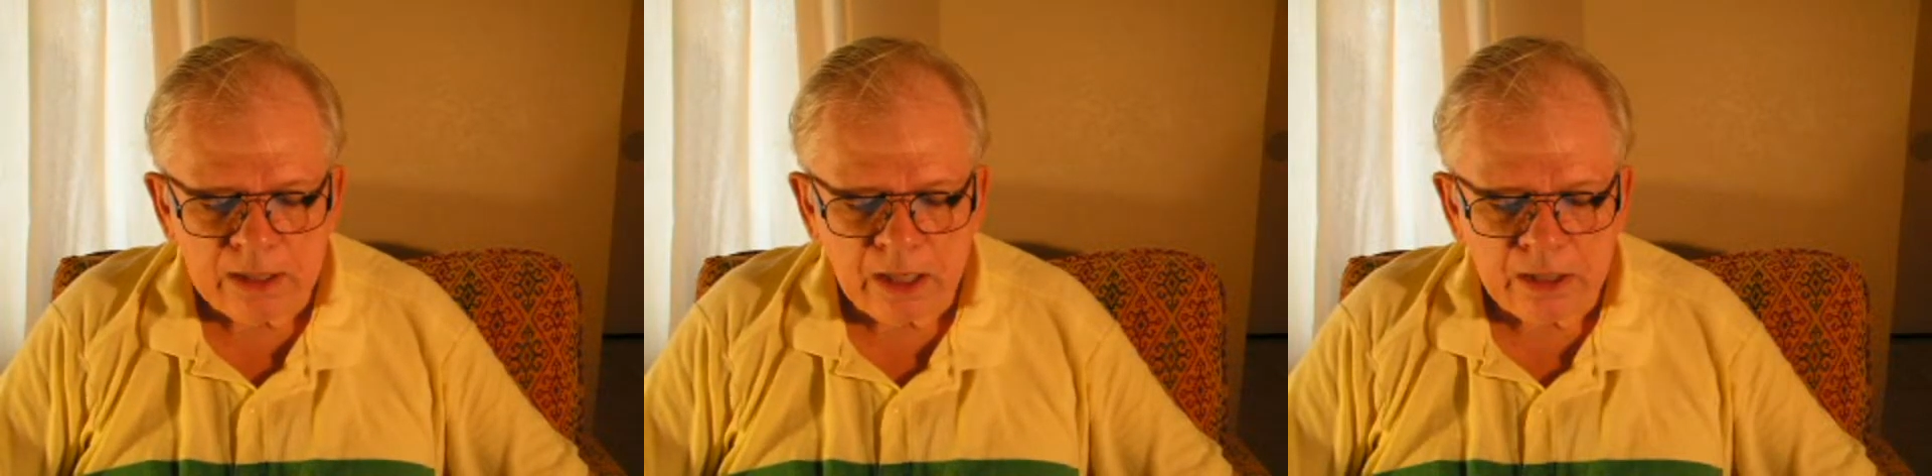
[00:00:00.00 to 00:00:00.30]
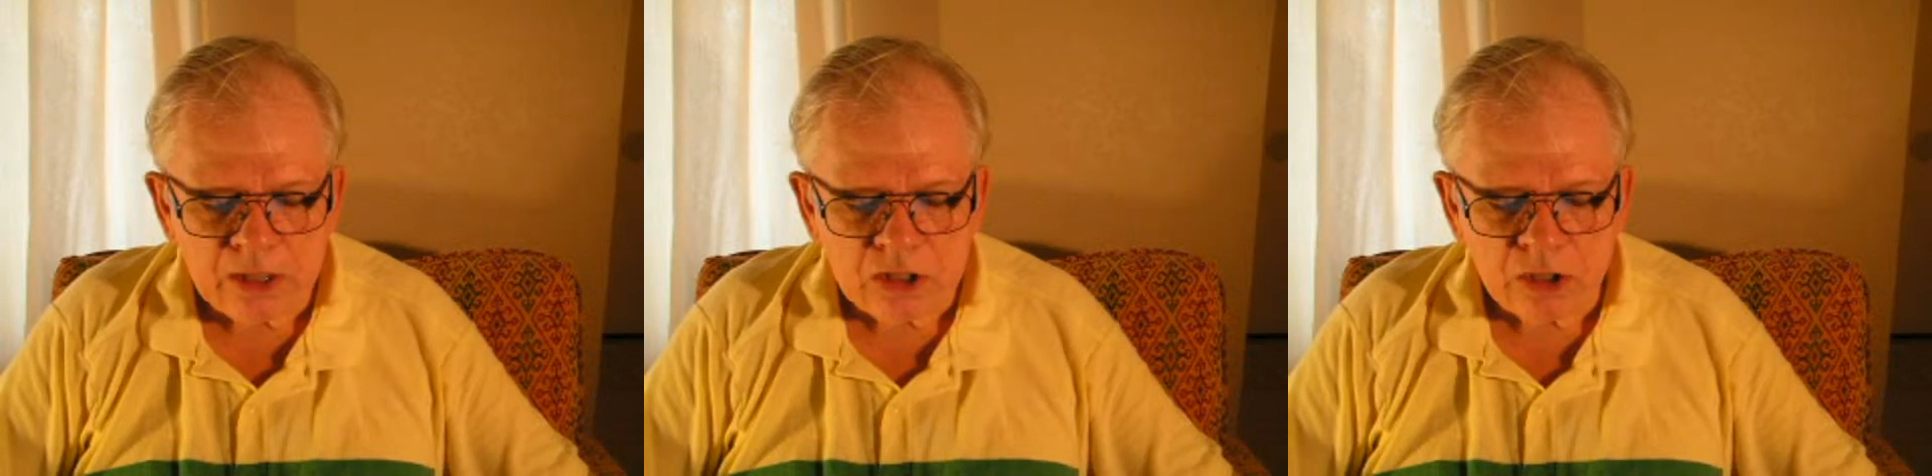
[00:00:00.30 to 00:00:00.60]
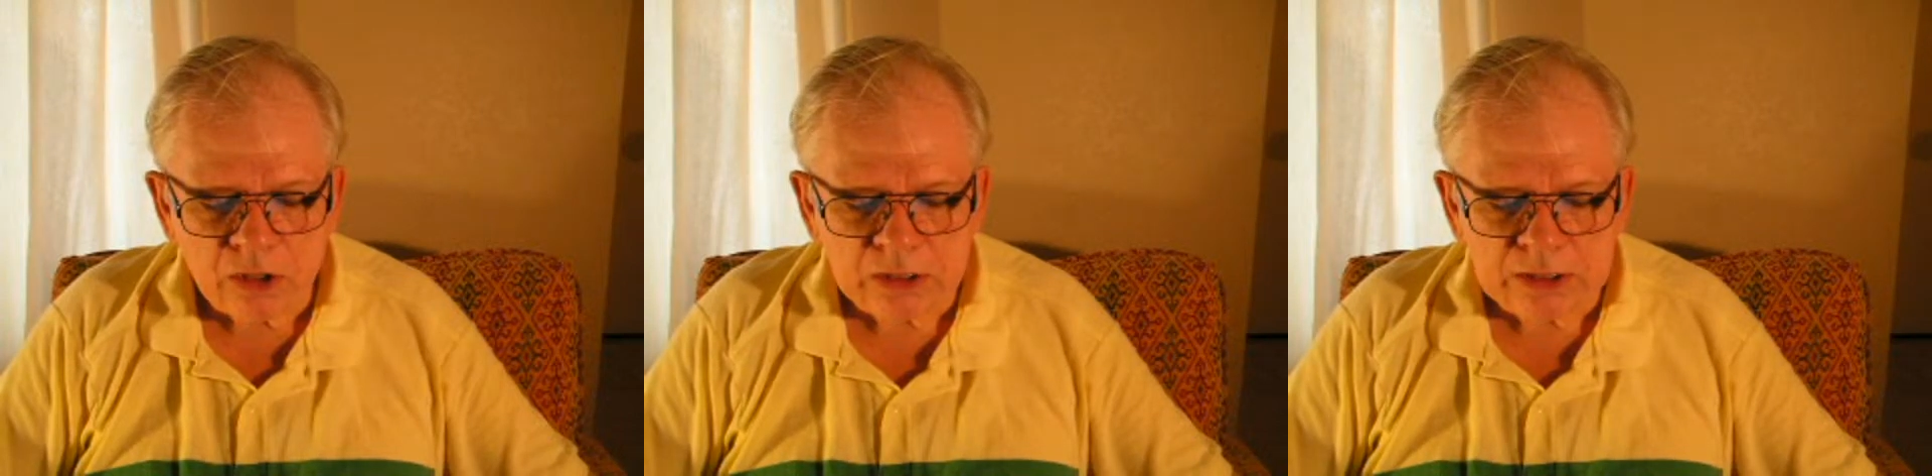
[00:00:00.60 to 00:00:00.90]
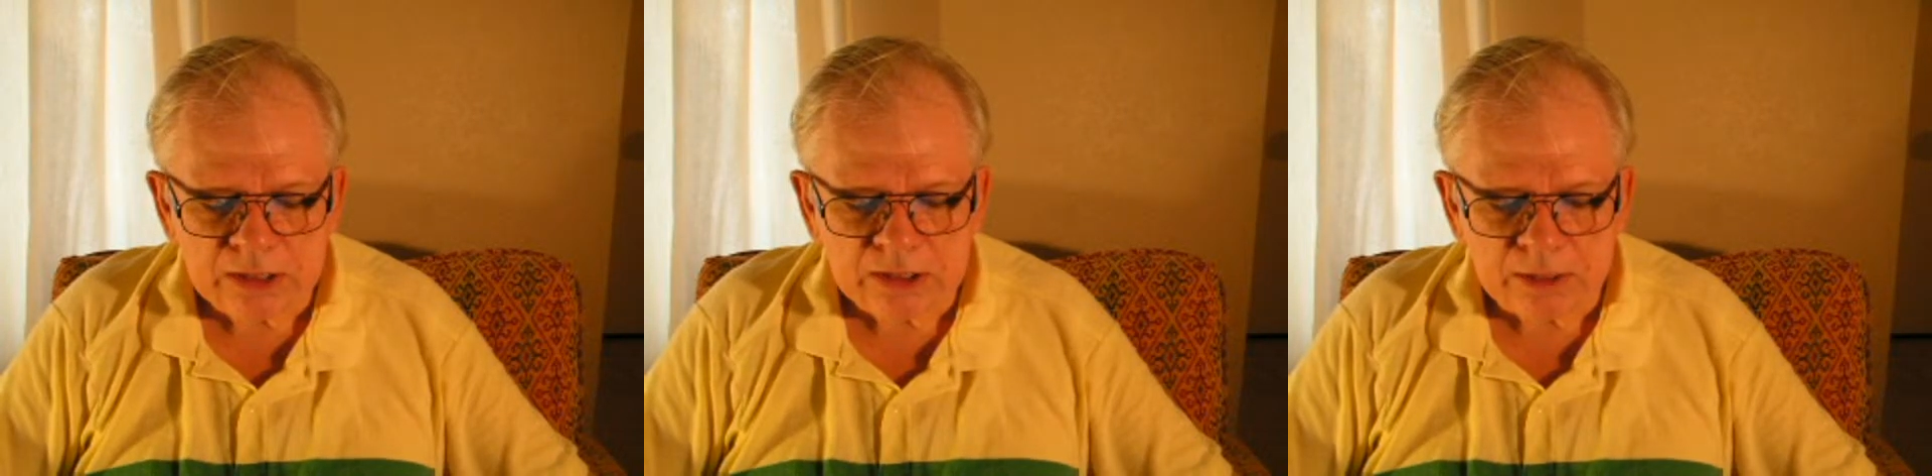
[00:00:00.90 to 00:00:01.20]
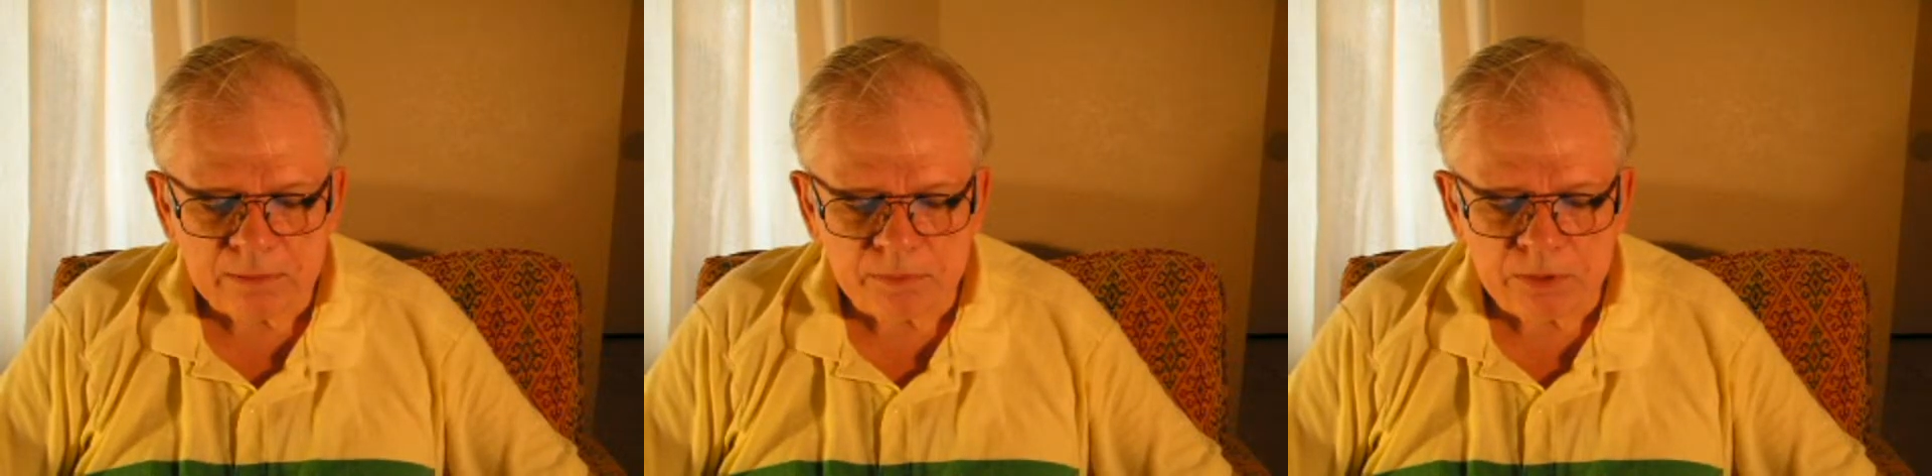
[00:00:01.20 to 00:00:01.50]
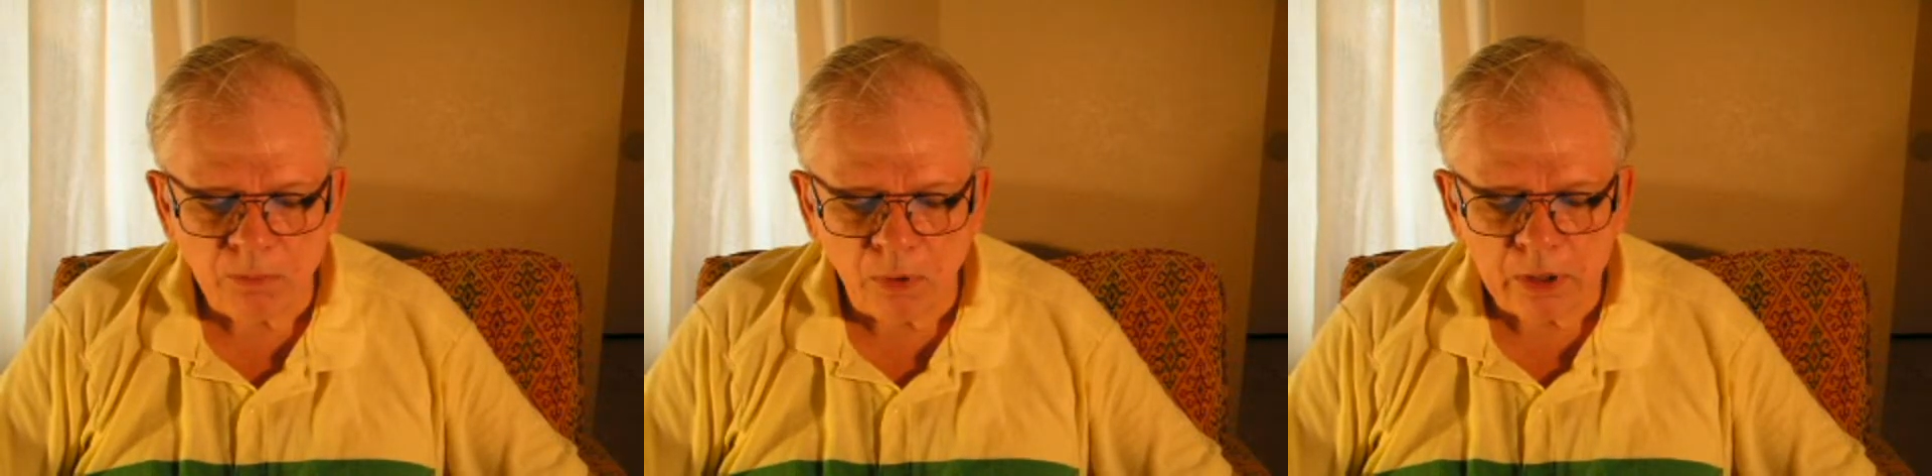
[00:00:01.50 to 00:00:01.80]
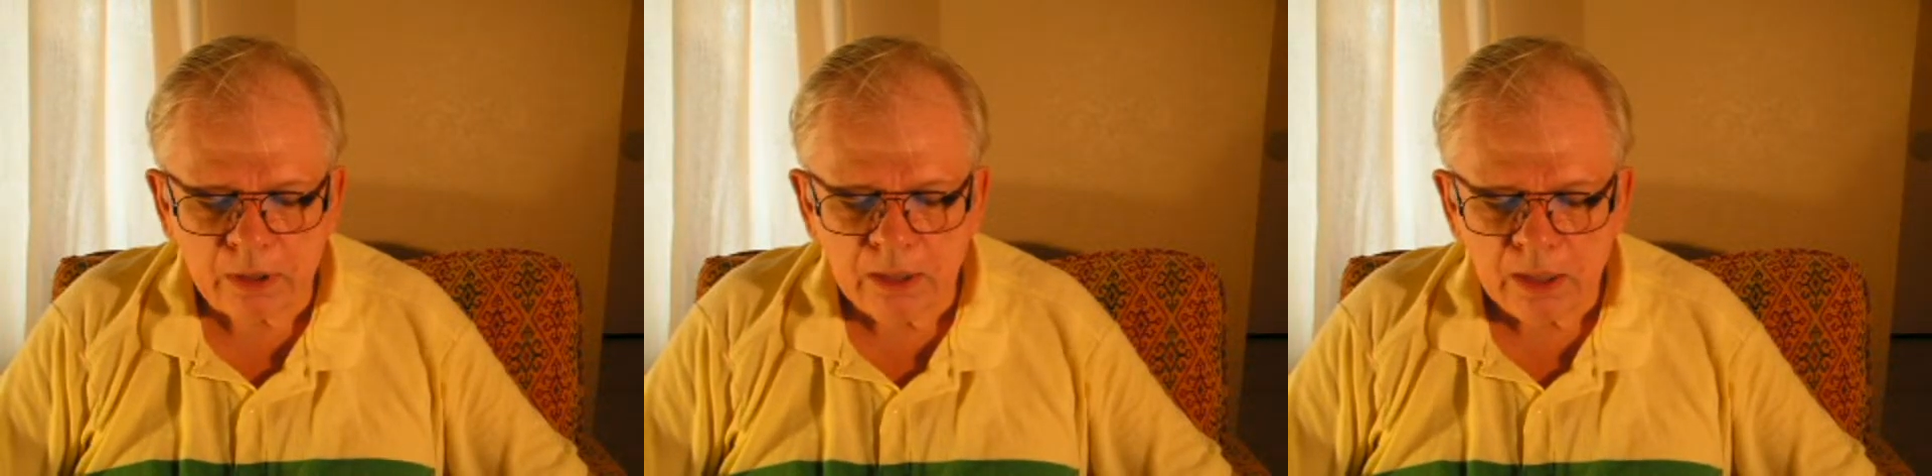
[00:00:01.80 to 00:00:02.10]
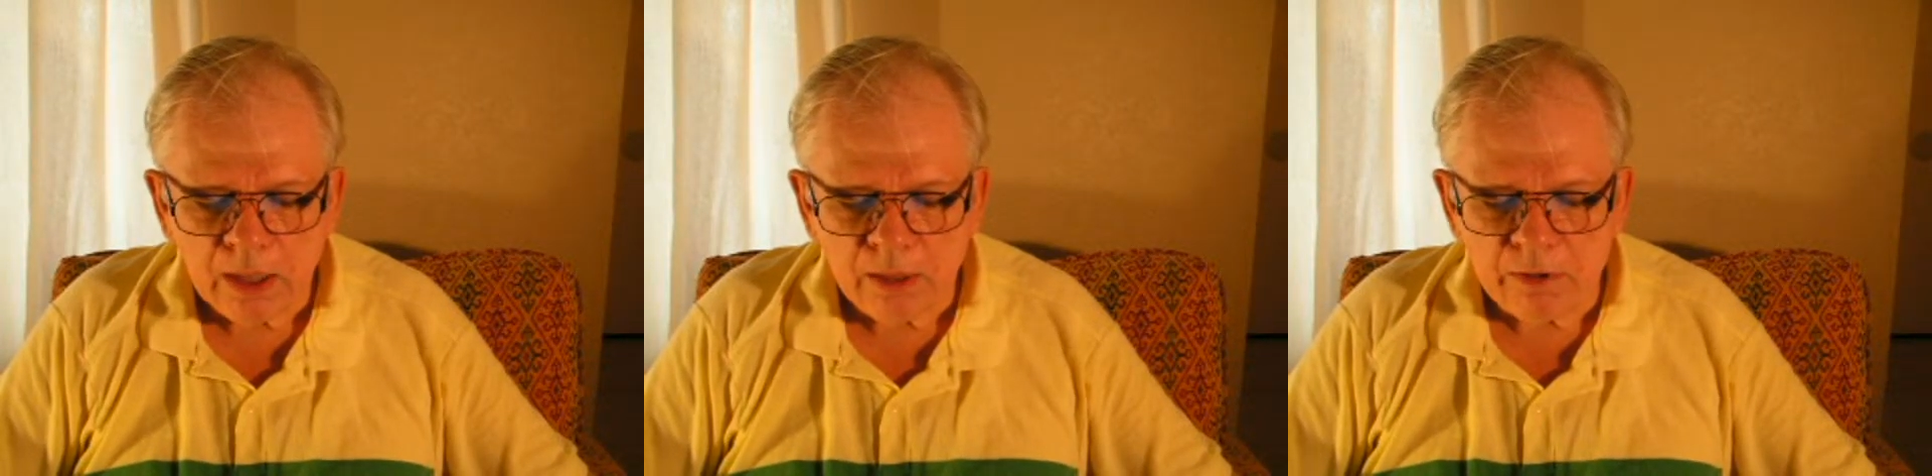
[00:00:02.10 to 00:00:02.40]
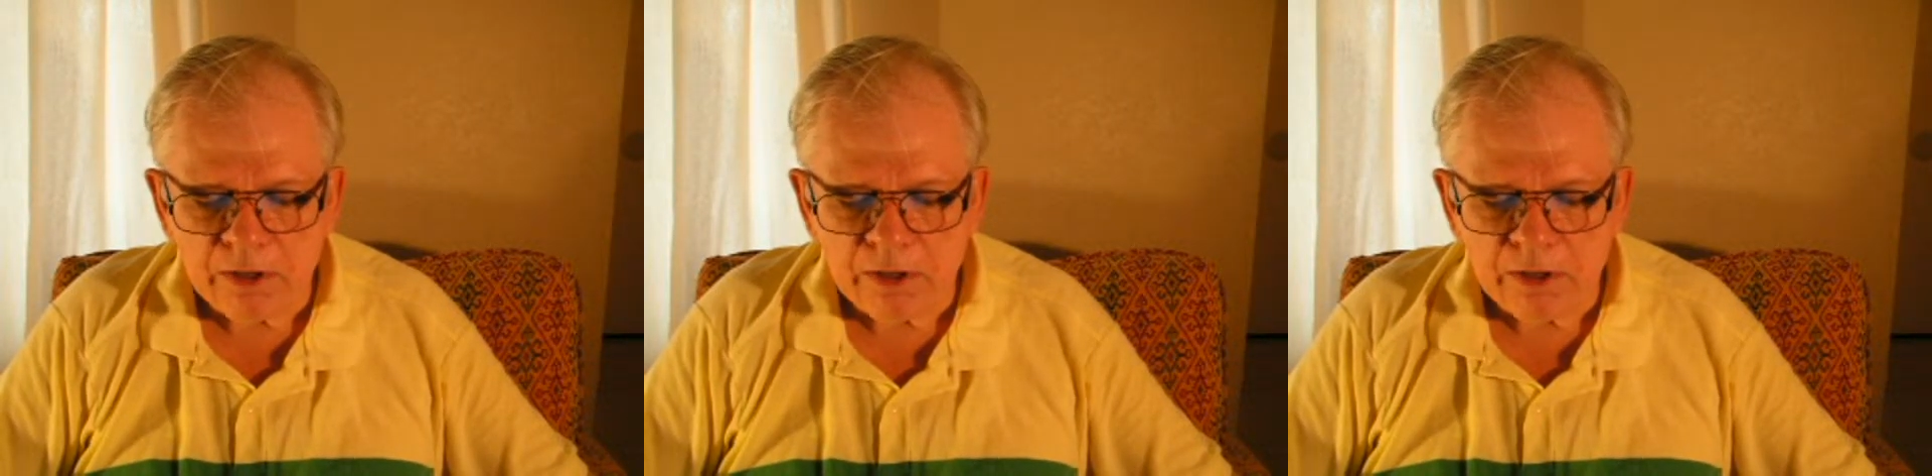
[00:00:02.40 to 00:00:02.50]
the additional systems work